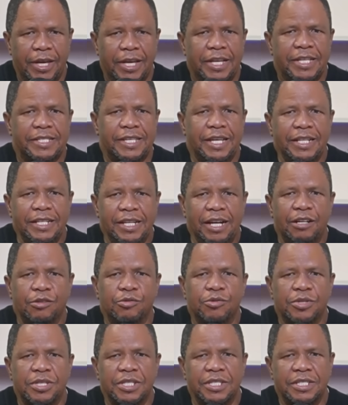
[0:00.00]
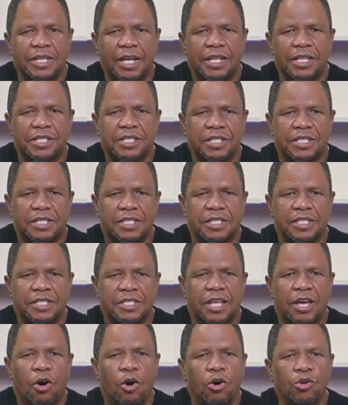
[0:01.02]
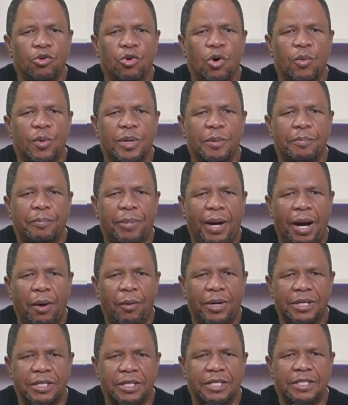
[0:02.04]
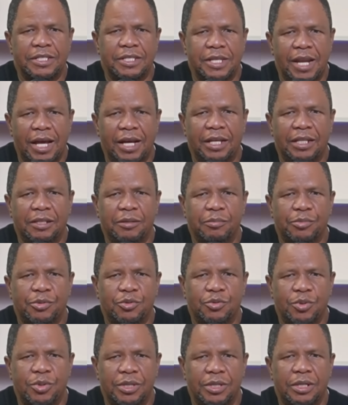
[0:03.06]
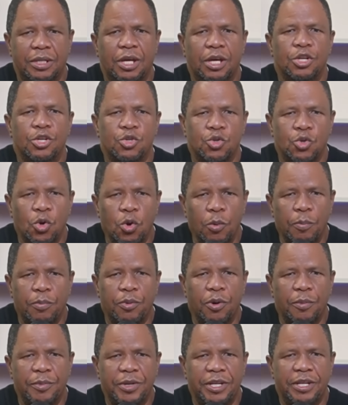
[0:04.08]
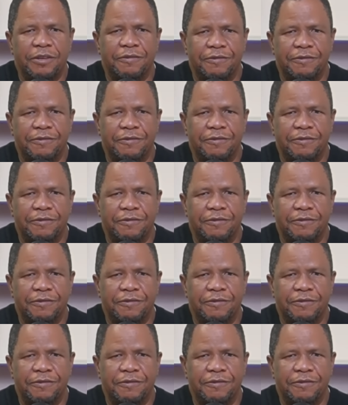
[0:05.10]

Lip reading: Central to these challenges is the ongoing power struggle between two prominent